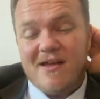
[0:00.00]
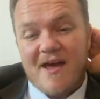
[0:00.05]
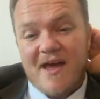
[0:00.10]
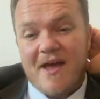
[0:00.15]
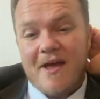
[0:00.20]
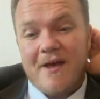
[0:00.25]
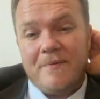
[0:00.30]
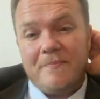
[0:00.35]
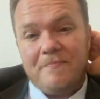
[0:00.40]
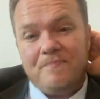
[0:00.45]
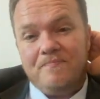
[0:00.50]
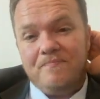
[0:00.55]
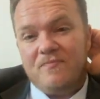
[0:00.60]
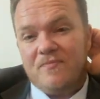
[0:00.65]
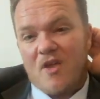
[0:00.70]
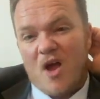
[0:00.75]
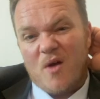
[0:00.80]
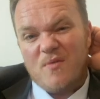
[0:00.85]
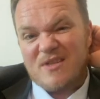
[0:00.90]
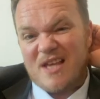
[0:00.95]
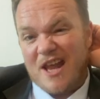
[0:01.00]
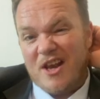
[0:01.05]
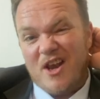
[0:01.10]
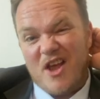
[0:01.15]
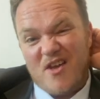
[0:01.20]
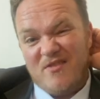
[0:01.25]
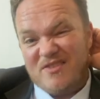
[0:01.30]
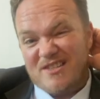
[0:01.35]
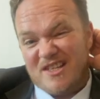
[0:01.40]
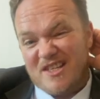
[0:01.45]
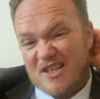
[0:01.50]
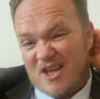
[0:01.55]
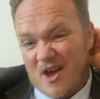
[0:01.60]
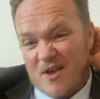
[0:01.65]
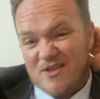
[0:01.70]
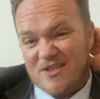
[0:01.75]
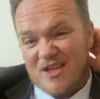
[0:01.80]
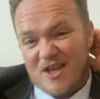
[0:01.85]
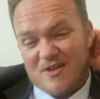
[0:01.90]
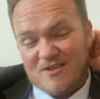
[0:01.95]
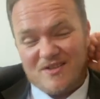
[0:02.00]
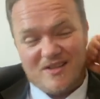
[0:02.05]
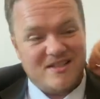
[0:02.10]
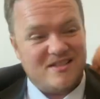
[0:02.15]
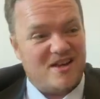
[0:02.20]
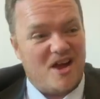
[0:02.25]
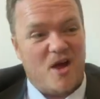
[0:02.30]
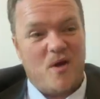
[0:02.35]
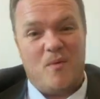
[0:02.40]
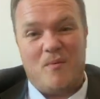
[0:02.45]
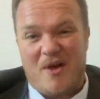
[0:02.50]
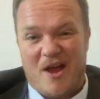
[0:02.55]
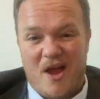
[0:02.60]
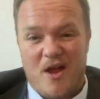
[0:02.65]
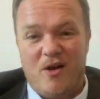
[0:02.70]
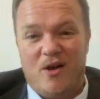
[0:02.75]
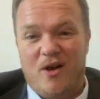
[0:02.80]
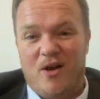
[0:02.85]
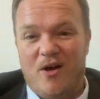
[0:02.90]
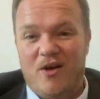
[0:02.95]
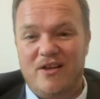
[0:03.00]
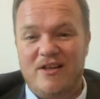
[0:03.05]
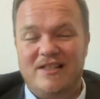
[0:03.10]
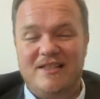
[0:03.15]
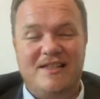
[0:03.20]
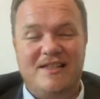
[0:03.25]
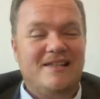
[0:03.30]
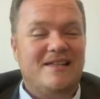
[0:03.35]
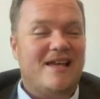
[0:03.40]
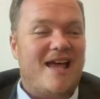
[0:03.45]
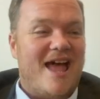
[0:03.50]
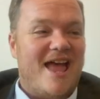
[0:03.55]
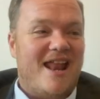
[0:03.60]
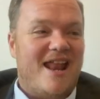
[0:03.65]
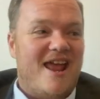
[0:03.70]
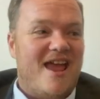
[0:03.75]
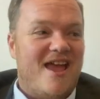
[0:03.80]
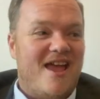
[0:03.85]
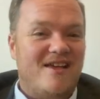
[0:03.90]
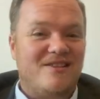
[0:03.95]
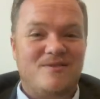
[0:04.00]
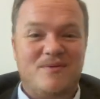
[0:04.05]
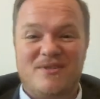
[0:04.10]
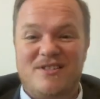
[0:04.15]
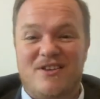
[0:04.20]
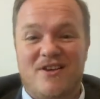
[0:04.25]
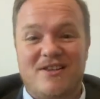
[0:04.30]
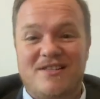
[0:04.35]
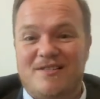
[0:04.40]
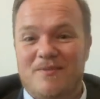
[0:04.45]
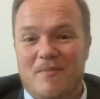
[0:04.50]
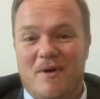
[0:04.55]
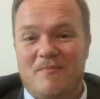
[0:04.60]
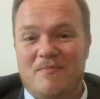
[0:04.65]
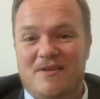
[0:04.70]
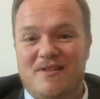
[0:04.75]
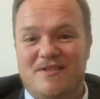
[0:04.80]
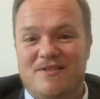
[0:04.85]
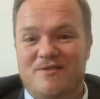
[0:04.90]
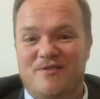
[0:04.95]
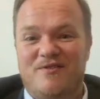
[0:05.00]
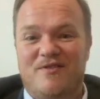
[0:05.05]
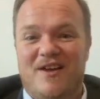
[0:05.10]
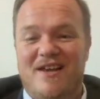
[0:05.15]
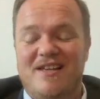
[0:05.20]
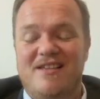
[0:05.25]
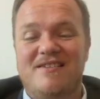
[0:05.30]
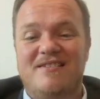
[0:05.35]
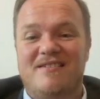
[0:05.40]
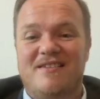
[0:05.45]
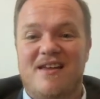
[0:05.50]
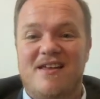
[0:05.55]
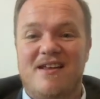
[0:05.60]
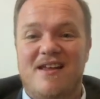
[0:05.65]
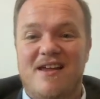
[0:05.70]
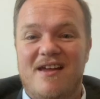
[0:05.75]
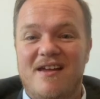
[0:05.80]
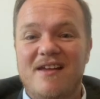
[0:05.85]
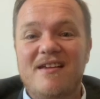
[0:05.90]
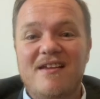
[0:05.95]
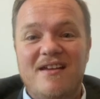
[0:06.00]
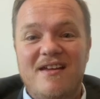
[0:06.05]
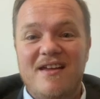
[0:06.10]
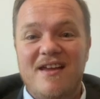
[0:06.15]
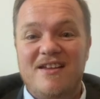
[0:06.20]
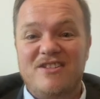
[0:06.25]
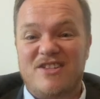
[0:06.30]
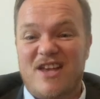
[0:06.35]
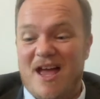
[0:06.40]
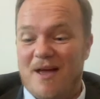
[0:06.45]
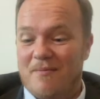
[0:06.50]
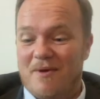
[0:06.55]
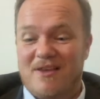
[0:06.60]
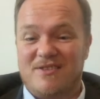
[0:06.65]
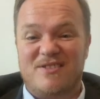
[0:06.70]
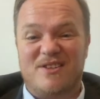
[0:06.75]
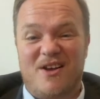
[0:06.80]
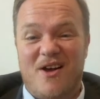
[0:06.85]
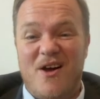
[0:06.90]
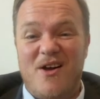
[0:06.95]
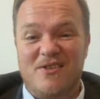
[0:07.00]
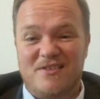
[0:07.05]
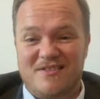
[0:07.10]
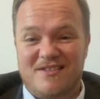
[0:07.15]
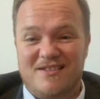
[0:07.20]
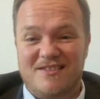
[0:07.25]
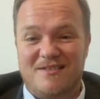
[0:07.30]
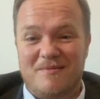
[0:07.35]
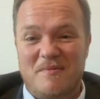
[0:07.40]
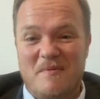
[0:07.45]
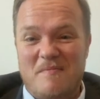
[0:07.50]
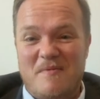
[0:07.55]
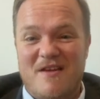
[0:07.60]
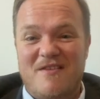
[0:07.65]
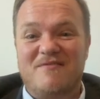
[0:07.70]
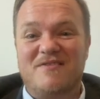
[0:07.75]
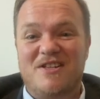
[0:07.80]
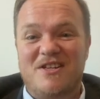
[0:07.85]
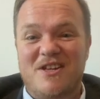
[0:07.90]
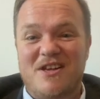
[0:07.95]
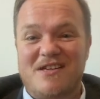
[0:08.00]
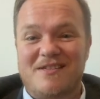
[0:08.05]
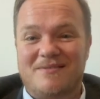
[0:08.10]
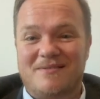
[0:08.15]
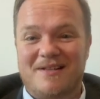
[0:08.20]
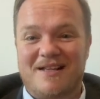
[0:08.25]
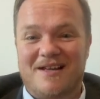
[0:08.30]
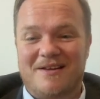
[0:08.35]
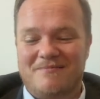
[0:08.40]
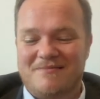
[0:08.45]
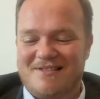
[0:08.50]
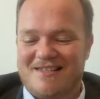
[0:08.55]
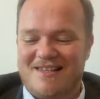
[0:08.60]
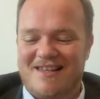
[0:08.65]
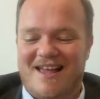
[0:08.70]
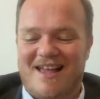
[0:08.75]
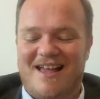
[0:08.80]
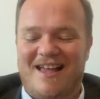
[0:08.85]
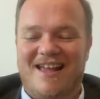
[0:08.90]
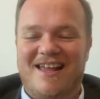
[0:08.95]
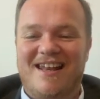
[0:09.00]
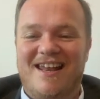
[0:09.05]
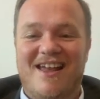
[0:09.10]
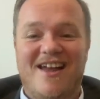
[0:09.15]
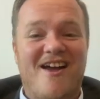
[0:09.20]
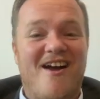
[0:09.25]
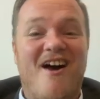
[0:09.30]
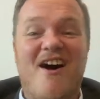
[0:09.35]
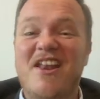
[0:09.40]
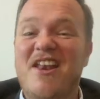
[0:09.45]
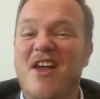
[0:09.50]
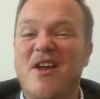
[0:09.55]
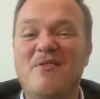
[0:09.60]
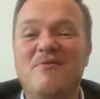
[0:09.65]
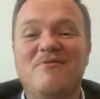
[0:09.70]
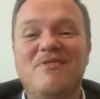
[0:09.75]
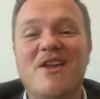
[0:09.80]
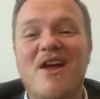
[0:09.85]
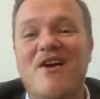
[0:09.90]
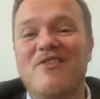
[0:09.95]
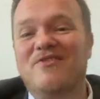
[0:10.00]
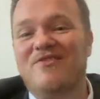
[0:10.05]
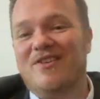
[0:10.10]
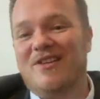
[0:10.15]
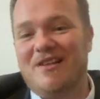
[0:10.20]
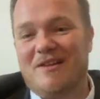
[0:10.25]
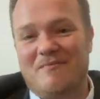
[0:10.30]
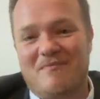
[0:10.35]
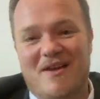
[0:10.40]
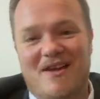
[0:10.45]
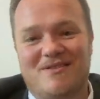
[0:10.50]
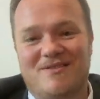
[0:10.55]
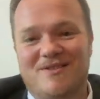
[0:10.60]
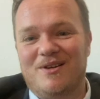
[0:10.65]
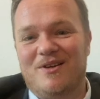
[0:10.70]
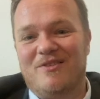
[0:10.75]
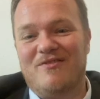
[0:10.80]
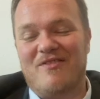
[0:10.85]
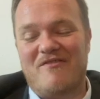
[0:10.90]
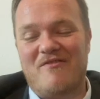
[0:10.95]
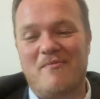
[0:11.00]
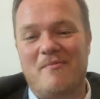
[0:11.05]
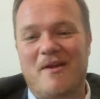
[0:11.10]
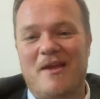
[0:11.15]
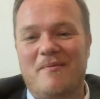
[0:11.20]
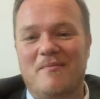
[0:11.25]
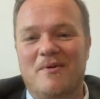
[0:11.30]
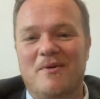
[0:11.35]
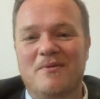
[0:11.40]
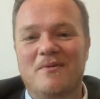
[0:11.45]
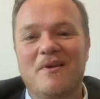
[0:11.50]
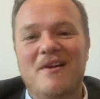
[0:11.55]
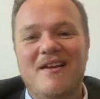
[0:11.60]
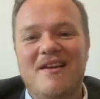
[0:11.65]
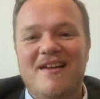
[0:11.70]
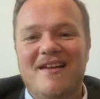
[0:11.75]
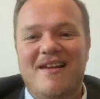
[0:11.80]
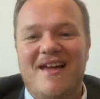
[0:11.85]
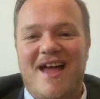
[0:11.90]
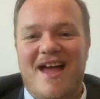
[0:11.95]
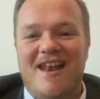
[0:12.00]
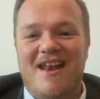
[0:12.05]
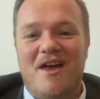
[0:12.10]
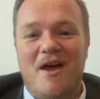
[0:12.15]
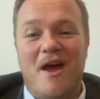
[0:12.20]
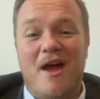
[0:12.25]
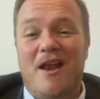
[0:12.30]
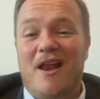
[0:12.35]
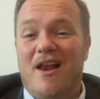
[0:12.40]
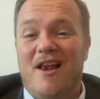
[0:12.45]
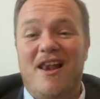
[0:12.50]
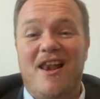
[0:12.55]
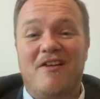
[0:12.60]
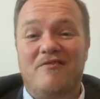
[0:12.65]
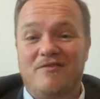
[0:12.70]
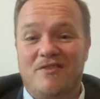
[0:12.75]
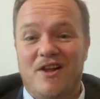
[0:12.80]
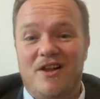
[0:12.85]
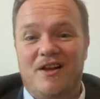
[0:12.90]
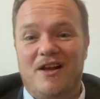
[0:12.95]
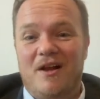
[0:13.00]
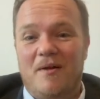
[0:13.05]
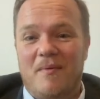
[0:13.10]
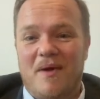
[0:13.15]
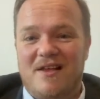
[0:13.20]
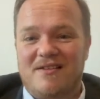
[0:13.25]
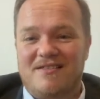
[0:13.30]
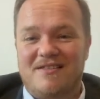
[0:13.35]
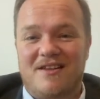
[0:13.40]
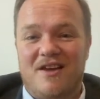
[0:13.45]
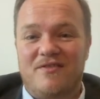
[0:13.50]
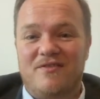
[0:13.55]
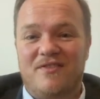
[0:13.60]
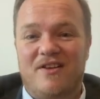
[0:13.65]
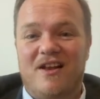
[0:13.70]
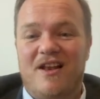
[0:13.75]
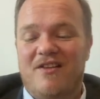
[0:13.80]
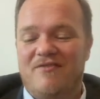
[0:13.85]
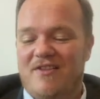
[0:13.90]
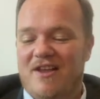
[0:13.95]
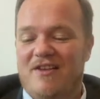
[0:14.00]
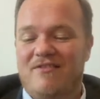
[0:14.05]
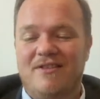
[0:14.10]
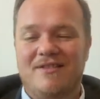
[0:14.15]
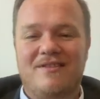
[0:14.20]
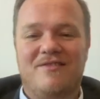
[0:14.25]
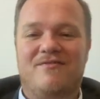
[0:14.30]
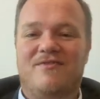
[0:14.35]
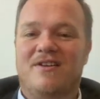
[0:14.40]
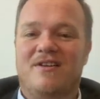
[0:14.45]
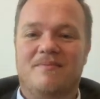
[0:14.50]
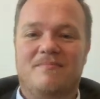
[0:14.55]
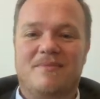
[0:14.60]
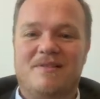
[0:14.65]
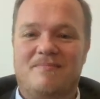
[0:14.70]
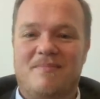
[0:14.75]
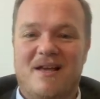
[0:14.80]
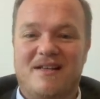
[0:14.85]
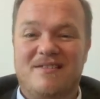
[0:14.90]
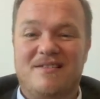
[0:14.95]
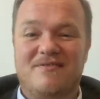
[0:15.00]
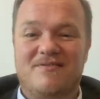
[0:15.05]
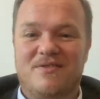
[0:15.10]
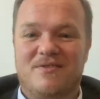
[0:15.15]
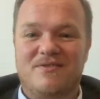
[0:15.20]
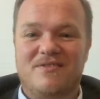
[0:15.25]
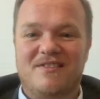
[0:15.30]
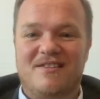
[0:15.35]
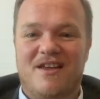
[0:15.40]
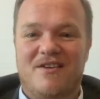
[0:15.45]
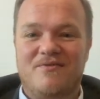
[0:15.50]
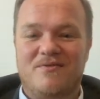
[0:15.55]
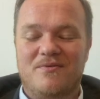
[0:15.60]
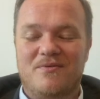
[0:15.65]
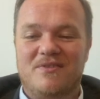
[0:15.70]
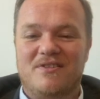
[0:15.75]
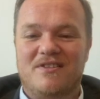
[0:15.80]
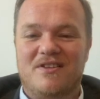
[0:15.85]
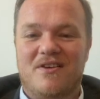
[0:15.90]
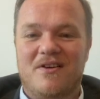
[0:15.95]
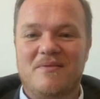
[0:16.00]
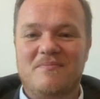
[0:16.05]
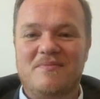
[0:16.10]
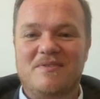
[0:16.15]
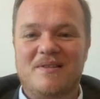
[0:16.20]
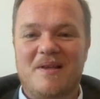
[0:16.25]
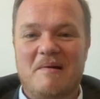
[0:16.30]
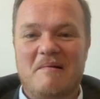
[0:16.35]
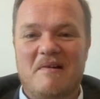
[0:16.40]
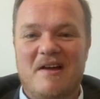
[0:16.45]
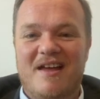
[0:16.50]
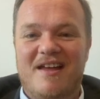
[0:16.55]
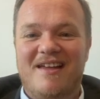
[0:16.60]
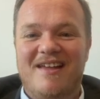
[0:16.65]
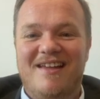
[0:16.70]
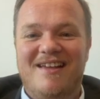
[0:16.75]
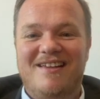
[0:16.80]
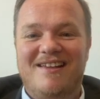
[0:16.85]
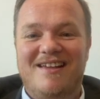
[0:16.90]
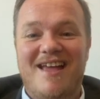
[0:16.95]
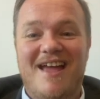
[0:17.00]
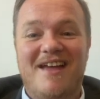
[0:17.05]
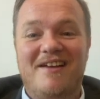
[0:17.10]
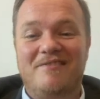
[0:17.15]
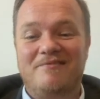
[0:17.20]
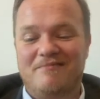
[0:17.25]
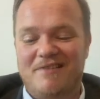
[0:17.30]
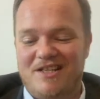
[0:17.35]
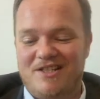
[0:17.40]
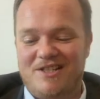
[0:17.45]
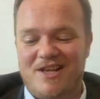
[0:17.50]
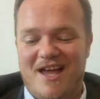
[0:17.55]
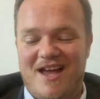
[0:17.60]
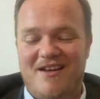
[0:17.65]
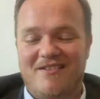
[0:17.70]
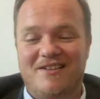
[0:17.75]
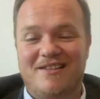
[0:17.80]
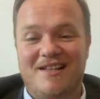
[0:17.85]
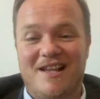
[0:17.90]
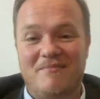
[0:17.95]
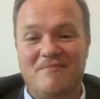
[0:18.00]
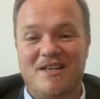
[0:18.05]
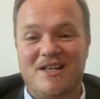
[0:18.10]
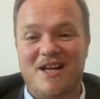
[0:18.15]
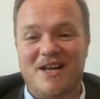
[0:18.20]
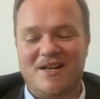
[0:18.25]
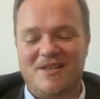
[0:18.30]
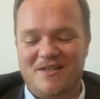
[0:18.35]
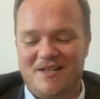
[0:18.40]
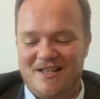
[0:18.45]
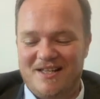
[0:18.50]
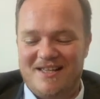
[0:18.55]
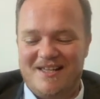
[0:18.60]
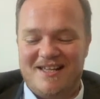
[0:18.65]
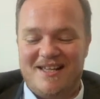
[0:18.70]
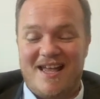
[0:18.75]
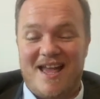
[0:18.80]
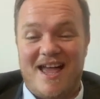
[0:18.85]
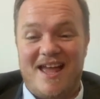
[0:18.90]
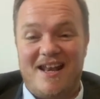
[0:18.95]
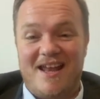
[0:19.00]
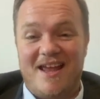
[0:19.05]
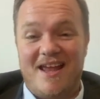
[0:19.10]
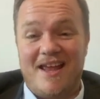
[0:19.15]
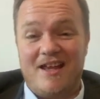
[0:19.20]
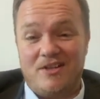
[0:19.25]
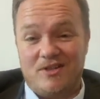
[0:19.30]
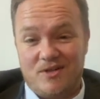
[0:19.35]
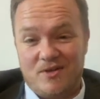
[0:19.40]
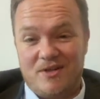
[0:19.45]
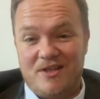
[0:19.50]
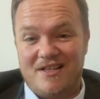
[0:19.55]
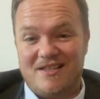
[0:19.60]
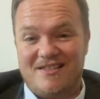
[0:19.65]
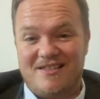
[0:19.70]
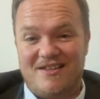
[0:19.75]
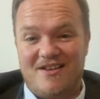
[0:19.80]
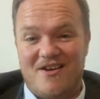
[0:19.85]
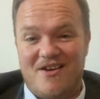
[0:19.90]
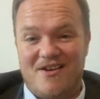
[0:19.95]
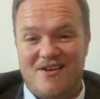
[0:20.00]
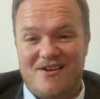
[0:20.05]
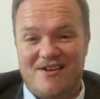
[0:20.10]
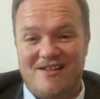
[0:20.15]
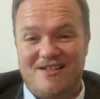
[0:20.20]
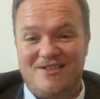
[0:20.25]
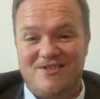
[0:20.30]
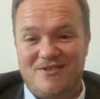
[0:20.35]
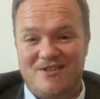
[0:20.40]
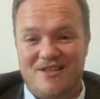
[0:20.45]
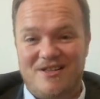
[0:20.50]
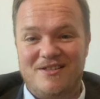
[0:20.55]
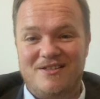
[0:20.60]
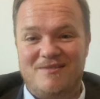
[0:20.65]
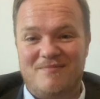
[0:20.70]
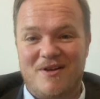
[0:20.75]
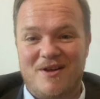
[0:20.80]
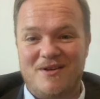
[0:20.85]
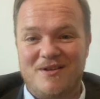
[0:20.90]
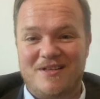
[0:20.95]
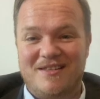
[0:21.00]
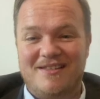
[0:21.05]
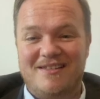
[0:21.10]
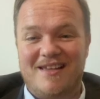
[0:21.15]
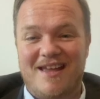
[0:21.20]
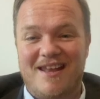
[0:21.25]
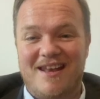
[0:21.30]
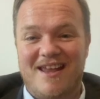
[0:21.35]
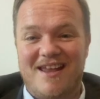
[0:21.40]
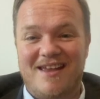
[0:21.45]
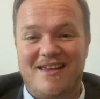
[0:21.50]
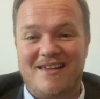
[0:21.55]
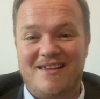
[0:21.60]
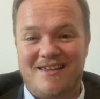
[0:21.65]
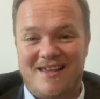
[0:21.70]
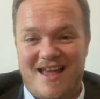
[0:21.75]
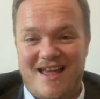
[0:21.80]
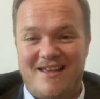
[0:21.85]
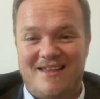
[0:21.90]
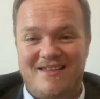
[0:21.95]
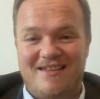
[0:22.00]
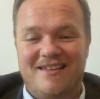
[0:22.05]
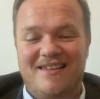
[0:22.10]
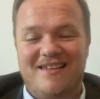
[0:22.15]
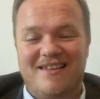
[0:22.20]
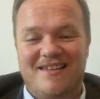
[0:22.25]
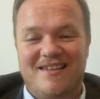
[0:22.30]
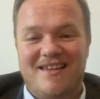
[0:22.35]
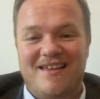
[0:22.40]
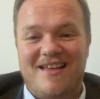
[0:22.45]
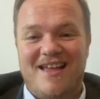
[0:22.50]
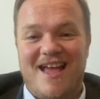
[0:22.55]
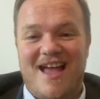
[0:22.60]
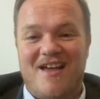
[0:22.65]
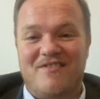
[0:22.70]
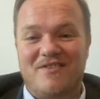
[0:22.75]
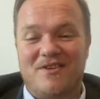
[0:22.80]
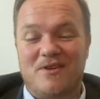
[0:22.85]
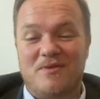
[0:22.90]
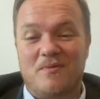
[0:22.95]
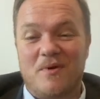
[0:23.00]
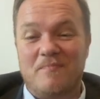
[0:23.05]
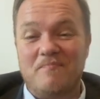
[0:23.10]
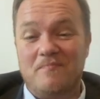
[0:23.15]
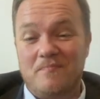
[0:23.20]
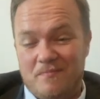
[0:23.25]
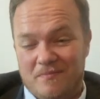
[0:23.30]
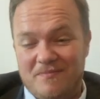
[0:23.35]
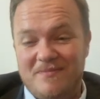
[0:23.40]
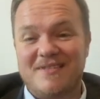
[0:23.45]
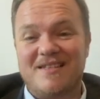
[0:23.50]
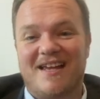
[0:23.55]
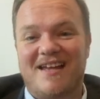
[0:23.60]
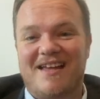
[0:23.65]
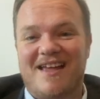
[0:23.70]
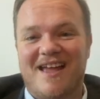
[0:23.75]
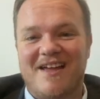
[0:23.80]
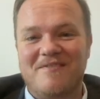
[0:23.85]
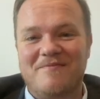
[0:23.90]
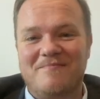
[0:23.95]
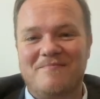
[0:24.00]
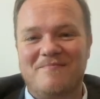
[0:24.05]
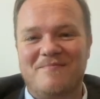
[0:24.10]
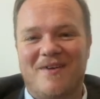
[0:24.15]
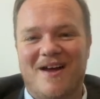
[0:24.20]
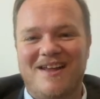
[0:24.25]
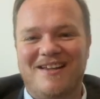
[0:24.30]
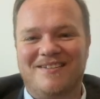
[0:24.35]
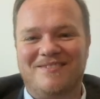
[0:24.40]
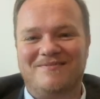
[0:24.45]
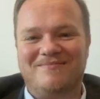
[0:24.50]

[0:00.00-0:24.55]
I always get nervous at going to those things. I go on my own a lot, and it's always nice to bump into a face and chat about cigars, because I'm a bit of a nerd when it comes to that, and I know nothing compared of other people, and I love learning about stuff, and I love hearing different perspectives on stuff all the time. So yeah, reach out, let me know, and enjoy your cigar, enjoy your smoke, and yeah, have a good one. Take care. Bye.